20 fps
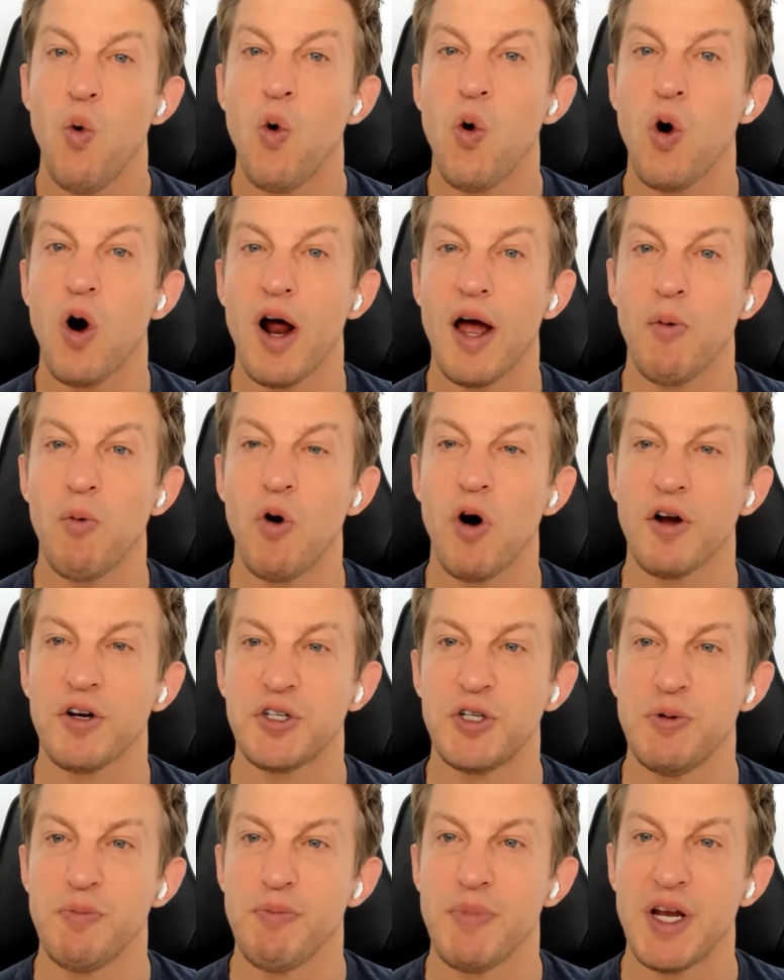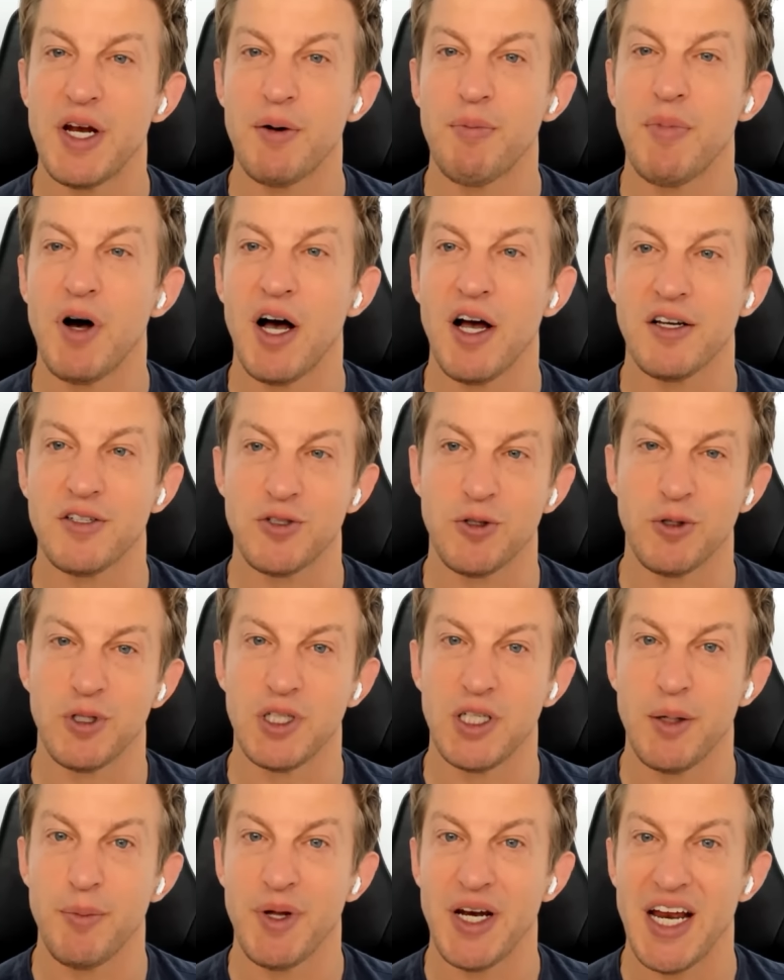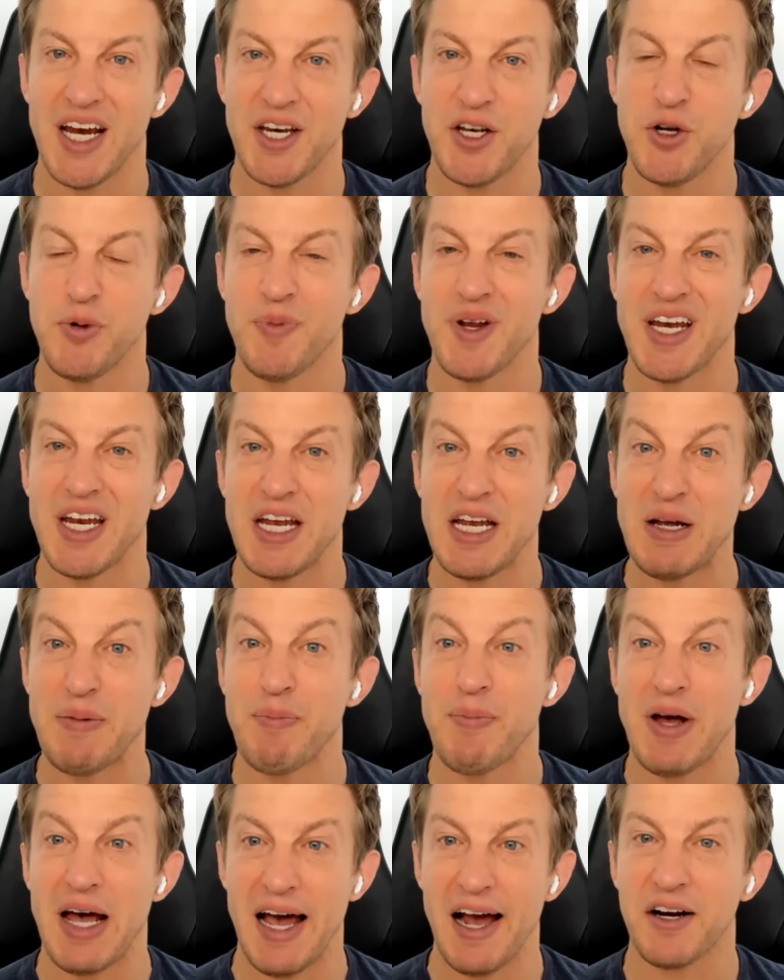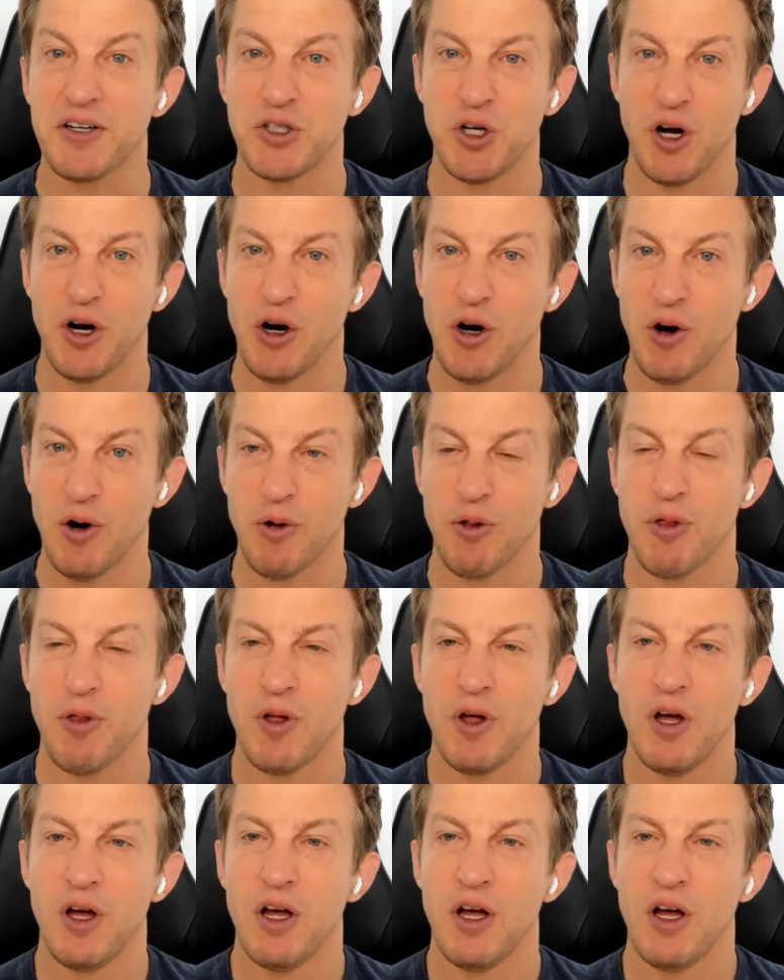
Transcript: or I want to minimize or eliminate human impact on earth?